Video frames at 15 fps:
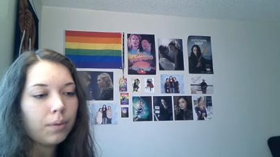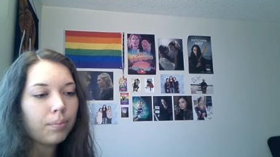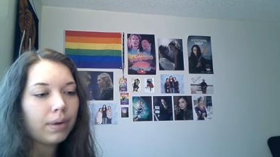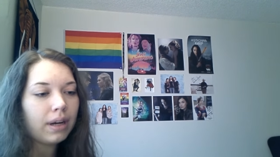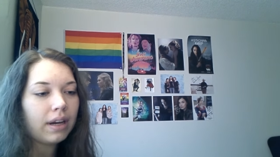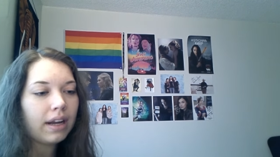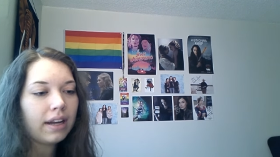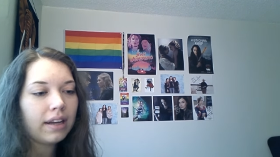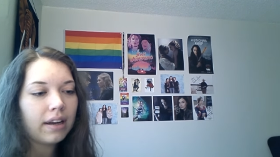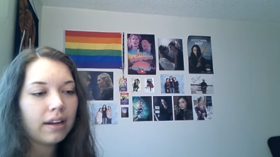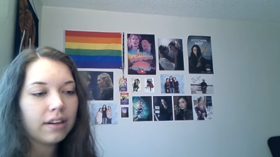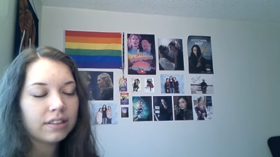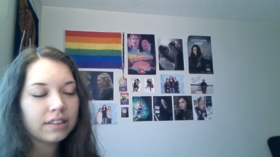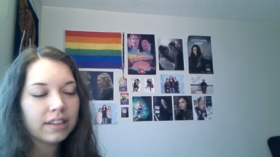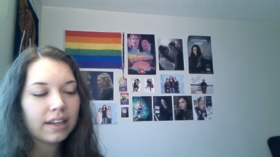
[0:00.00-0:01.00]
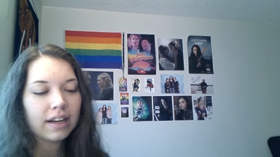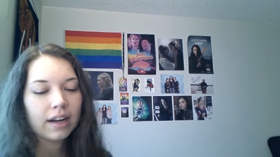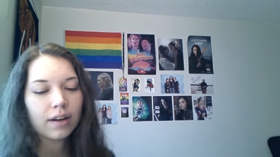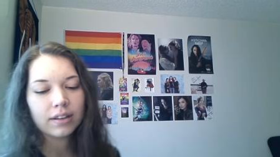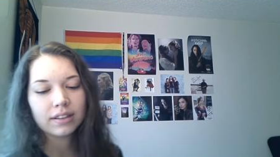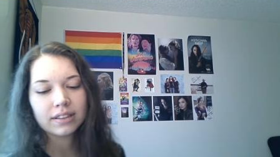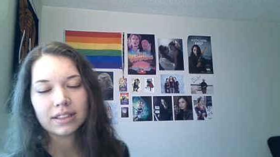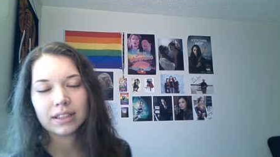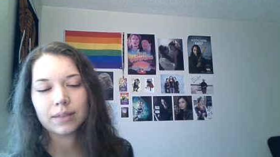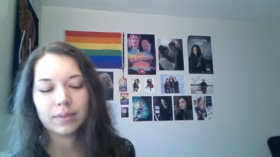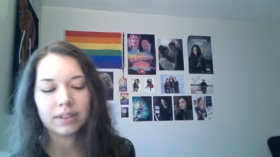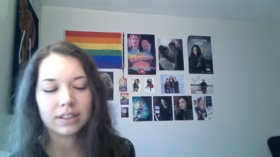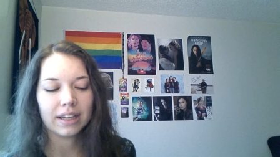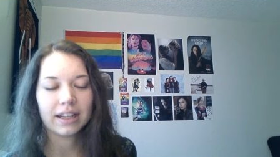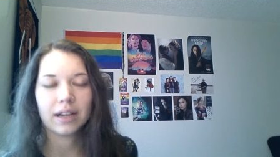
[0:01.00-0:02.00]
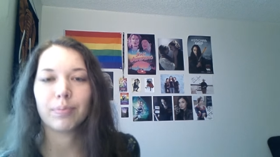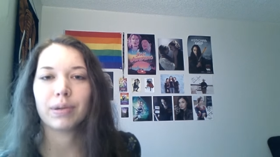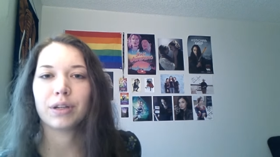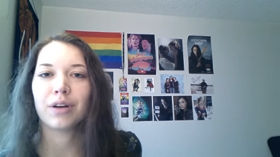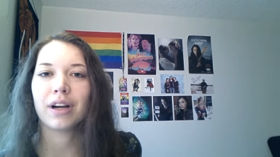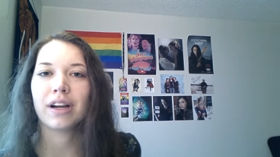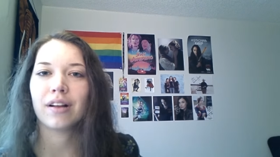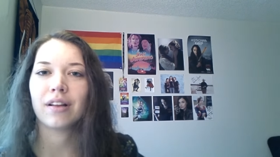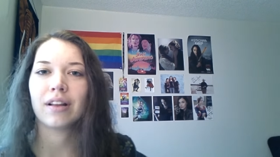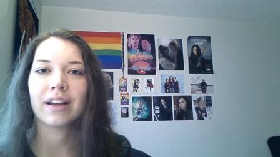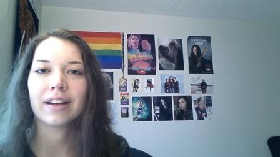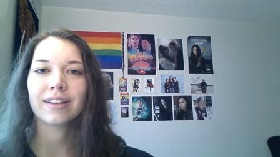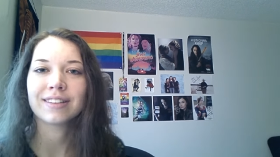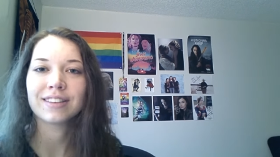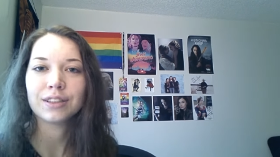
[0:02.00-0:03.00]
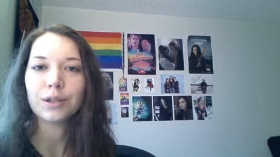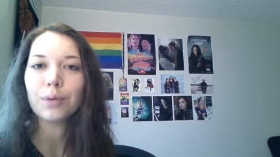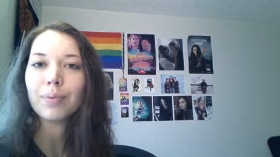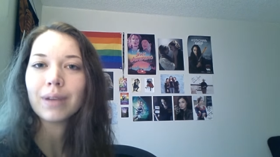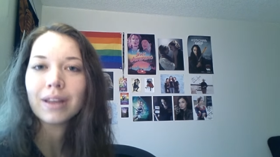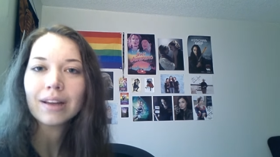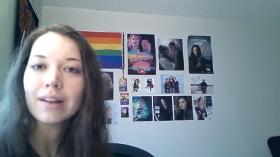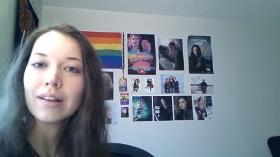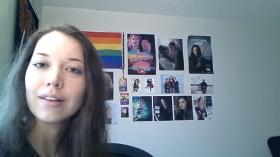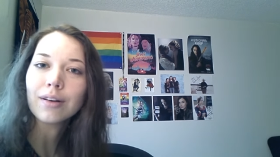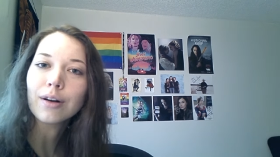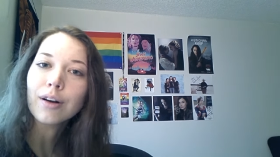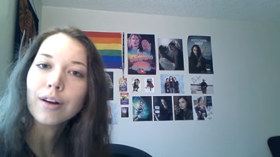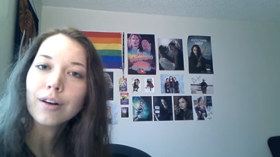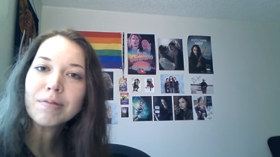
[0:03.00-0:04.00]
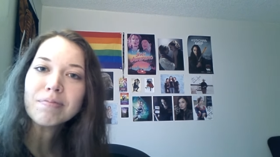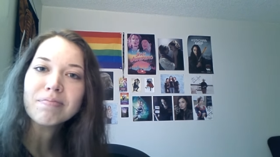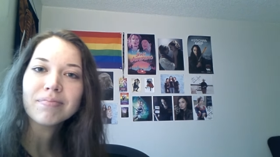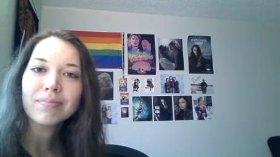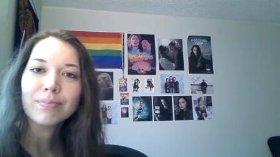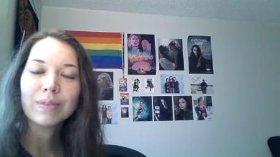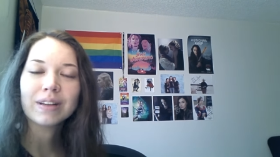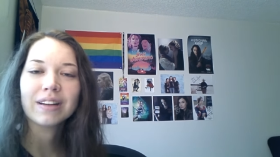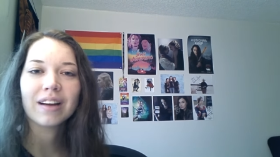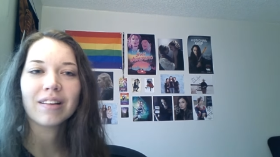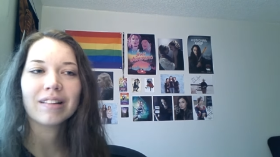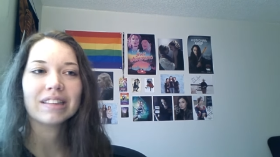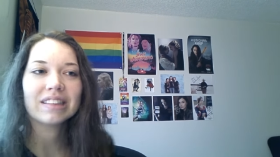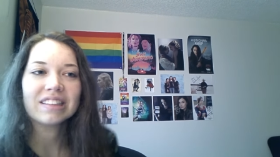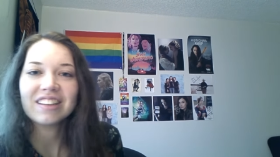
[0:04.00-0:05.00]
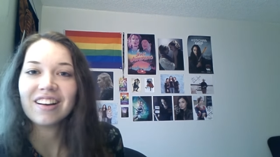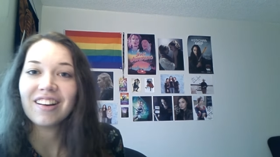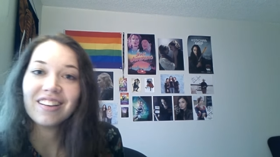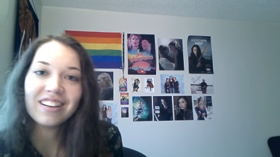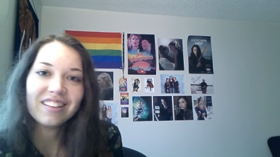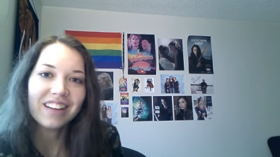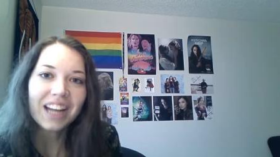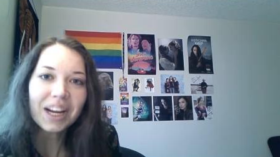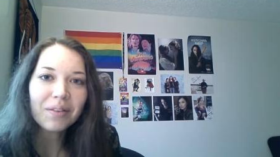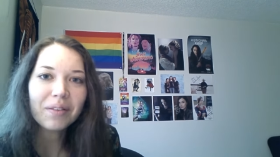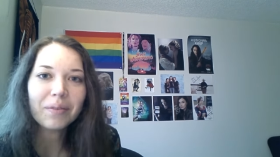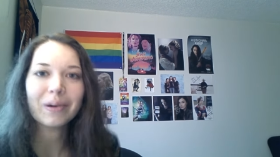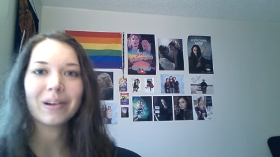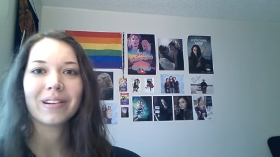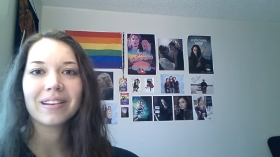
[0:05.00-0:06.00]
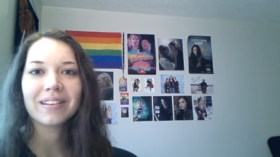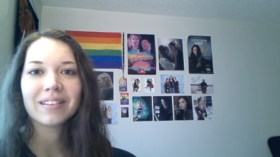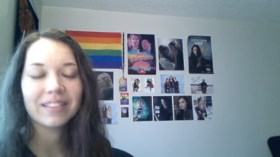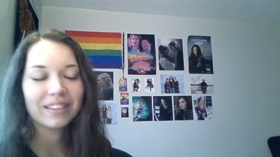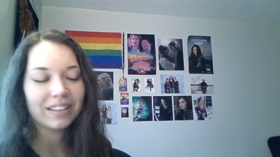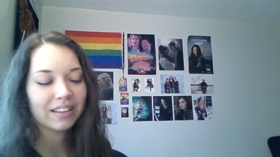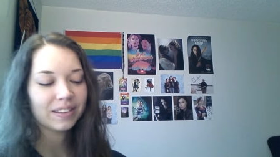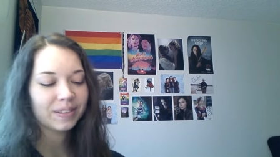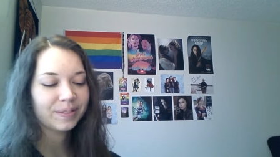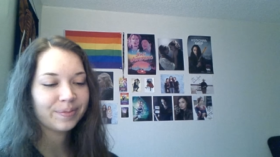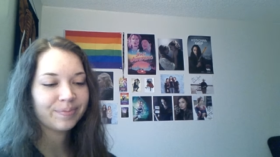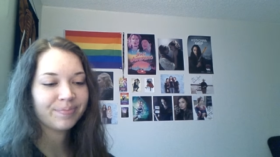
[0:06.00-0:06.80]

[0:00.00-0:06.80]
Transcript: But I understand how it seems like a betrayal, like a soup killed her. And now he's on a date with one, you know?